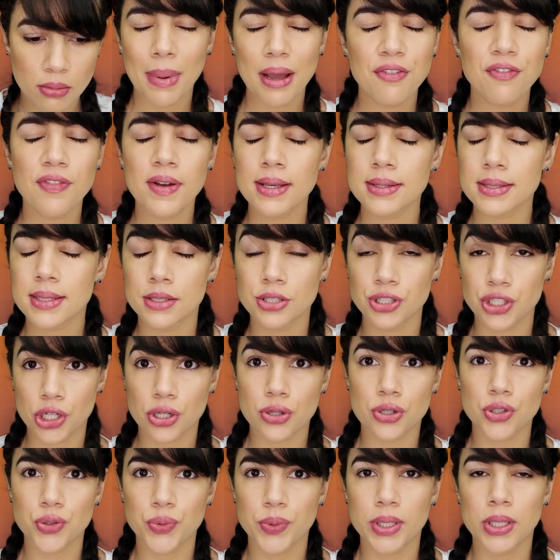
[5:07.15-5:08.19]
My face in
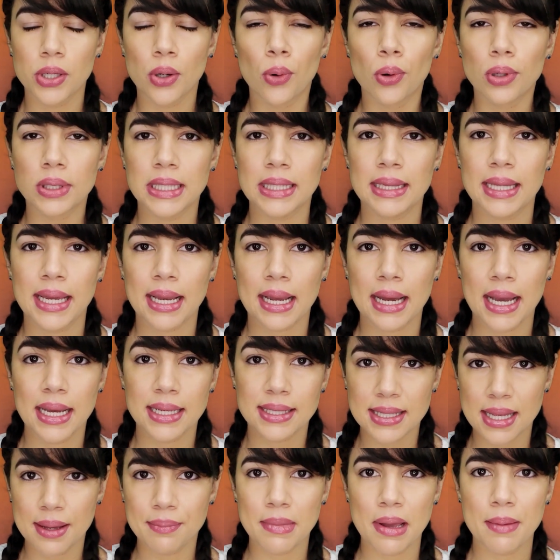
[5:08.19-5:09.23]
general is really oily. Like I
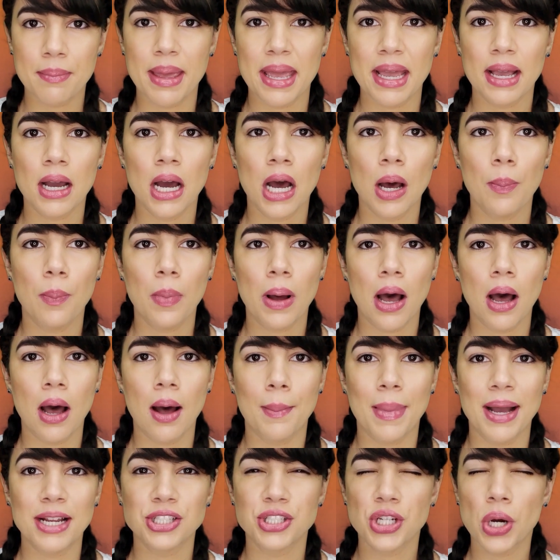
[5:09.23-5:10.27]
set my makeup.
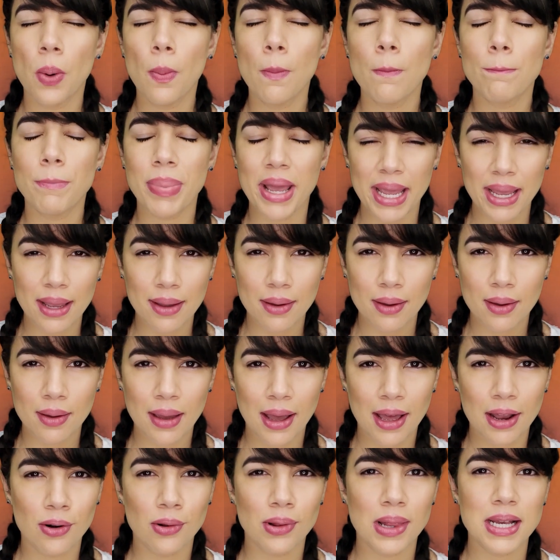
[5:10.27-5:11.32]
I don't bake.
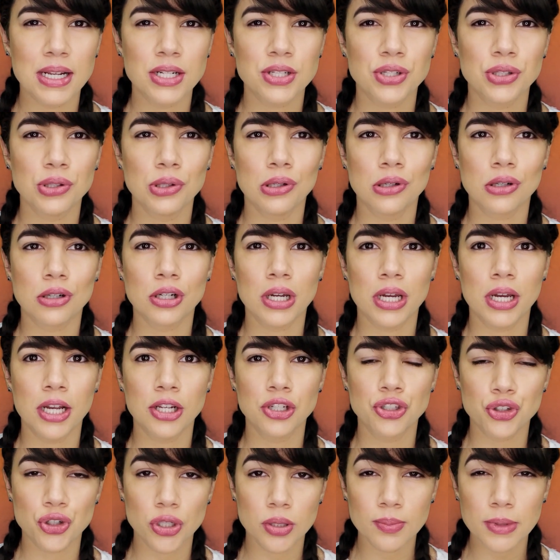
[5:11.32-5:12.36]
I don't like to look
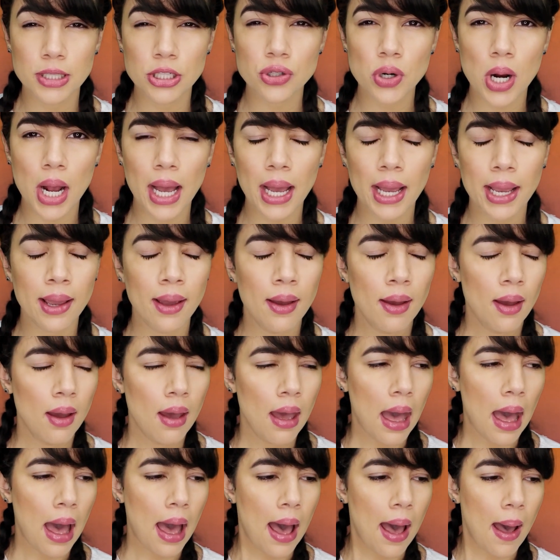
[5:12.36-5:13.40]
extremely dry,
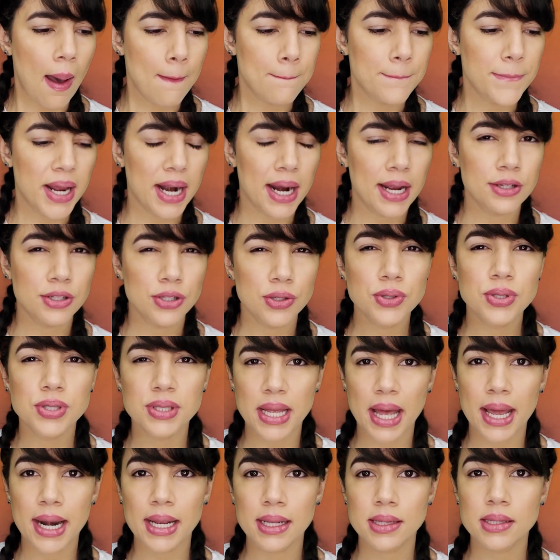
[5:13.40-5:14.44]
but I do
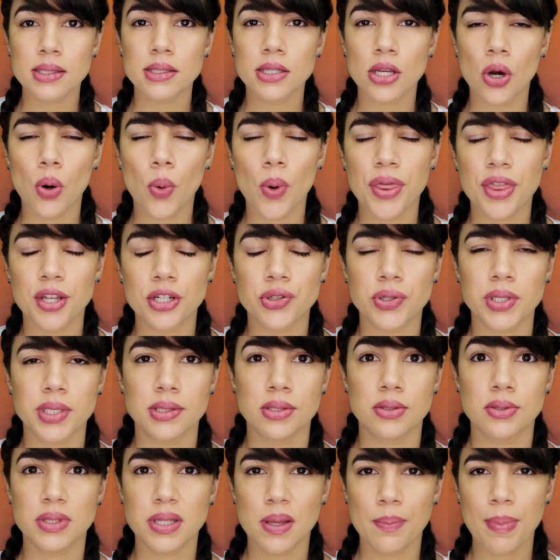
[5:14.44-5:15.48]
set it still with a
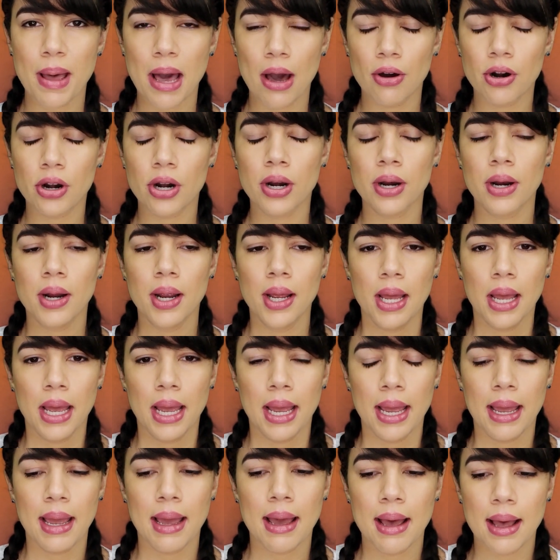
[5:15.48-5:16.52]
translucent powder
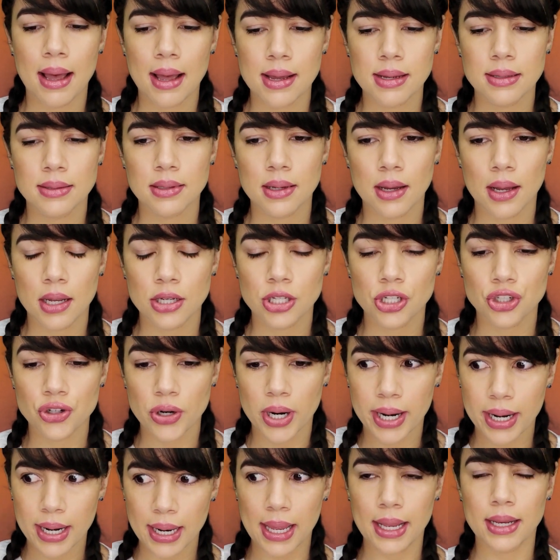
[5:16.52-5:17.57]
and to
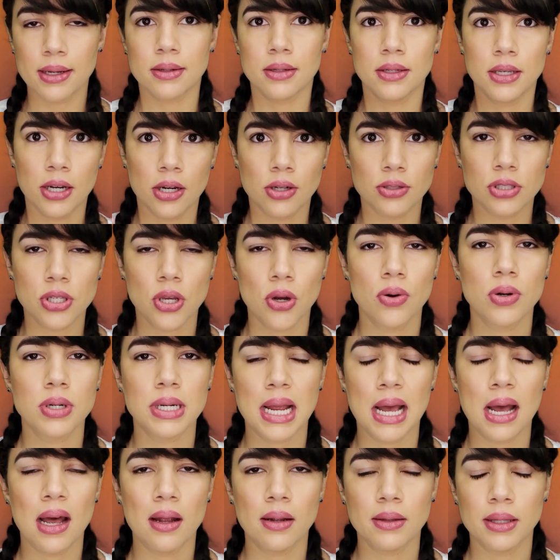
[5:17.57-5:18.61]
try to, like, you know, tone
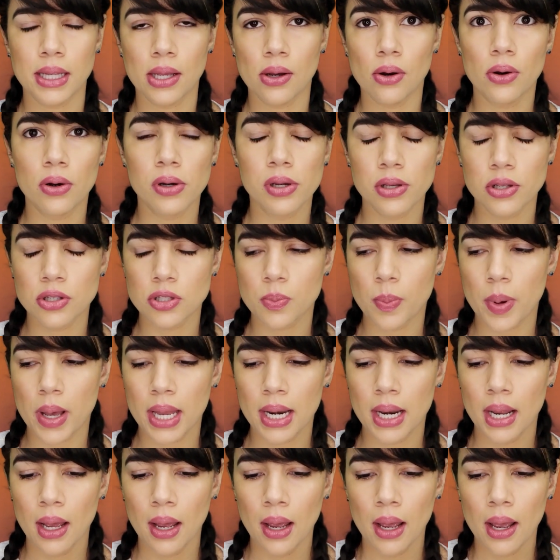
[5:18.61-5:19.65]
down the oils.
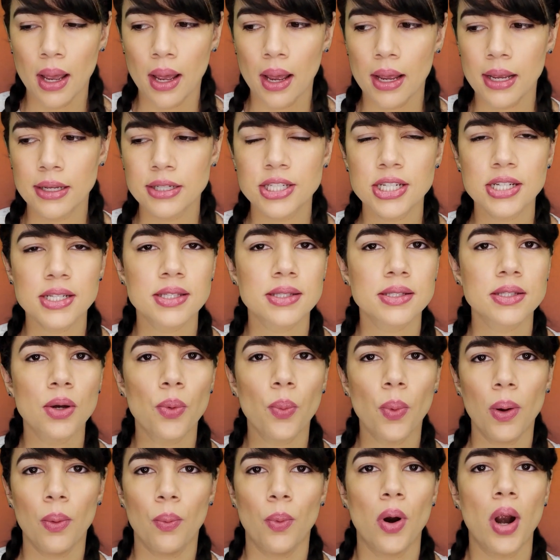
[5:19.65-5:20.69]
But it's just
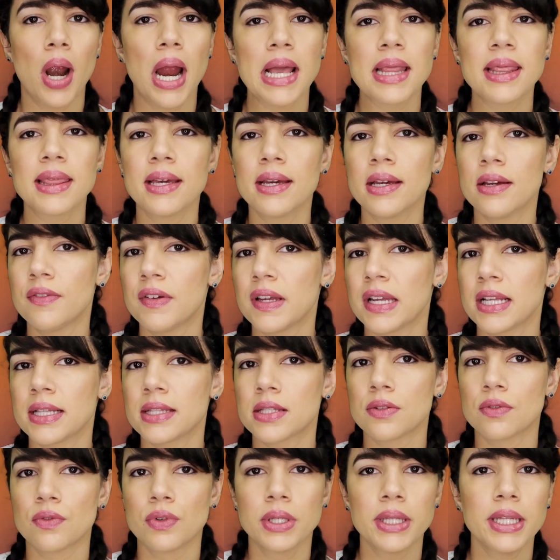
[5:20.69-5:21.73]
where I live, it
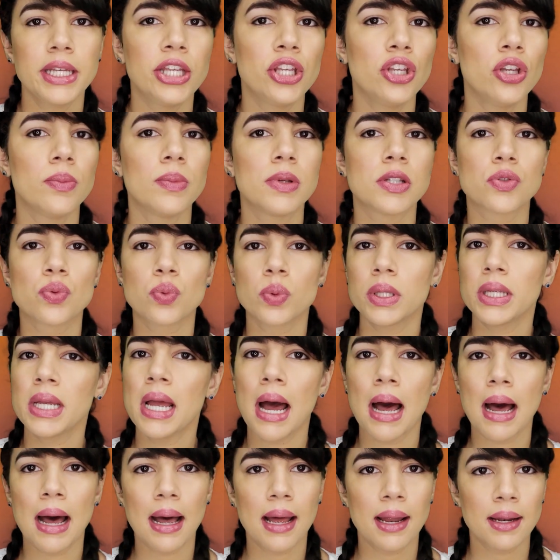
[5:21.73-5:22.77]
gets really humid, it's really
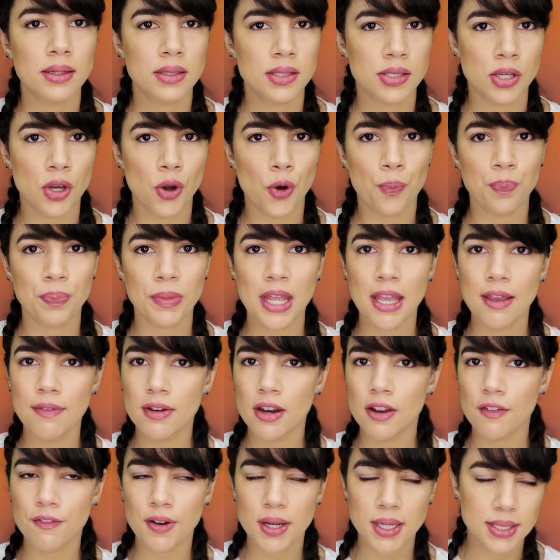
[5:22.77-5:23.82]
hot. So
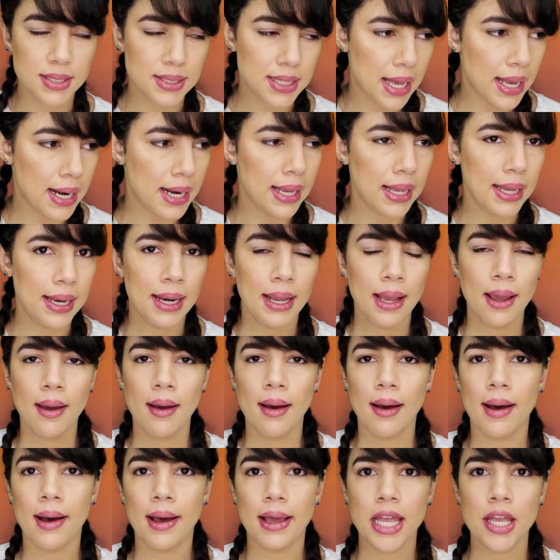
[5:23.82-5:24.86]
even if I set it,
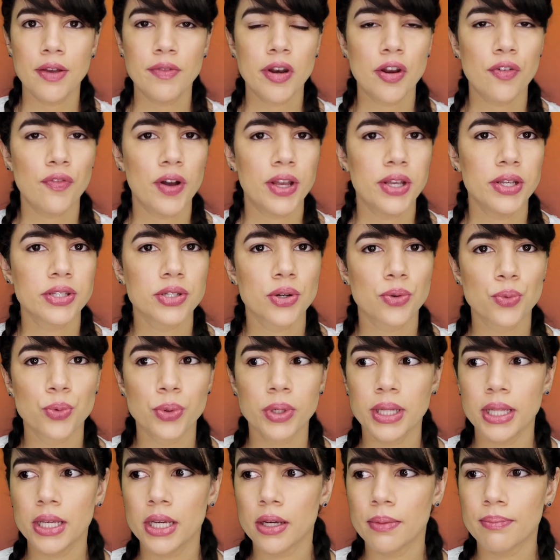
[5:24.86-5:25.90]
even if I use a
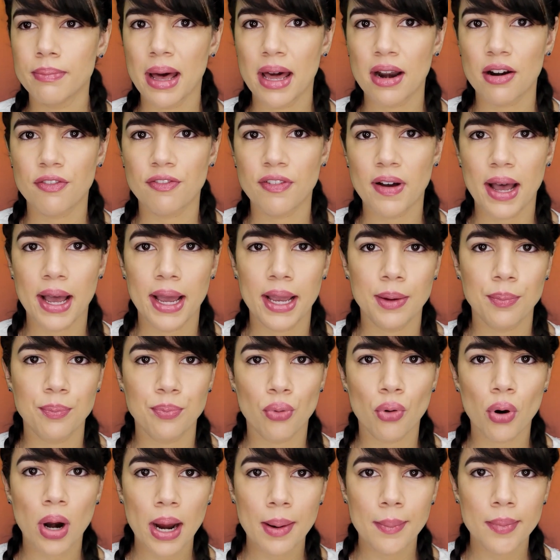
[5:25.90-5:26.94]
really good mattifying
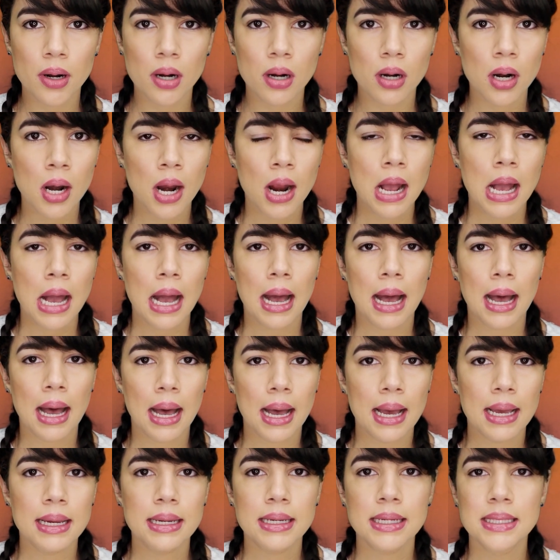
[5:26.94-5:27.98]
primer,
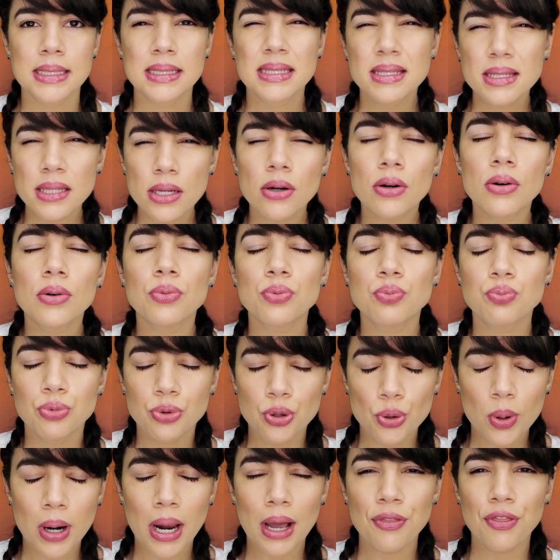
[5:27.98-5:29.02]
it still
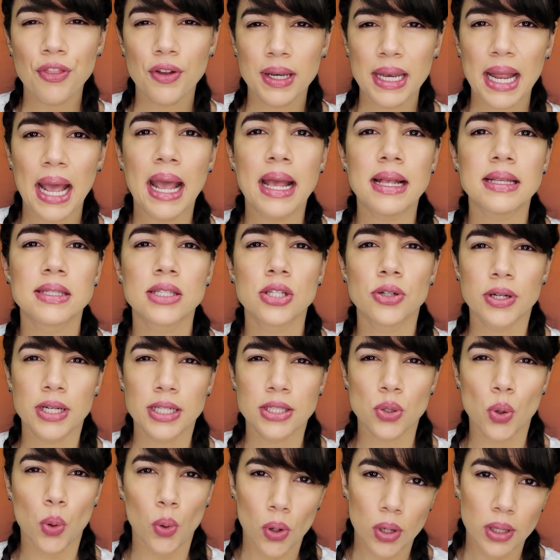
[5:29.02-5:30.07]
throughout the day still
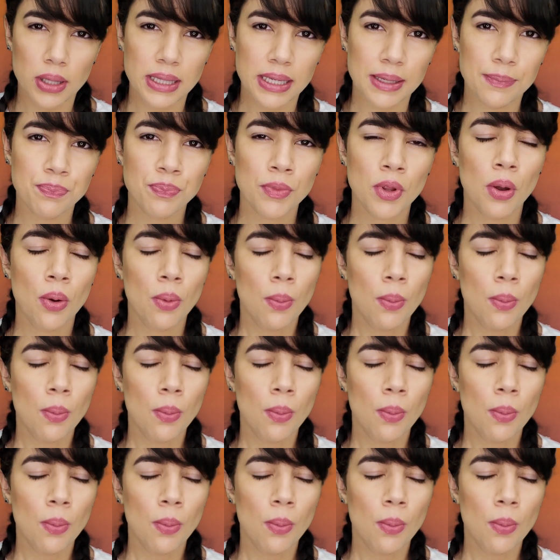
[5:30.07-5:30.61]
gets oily.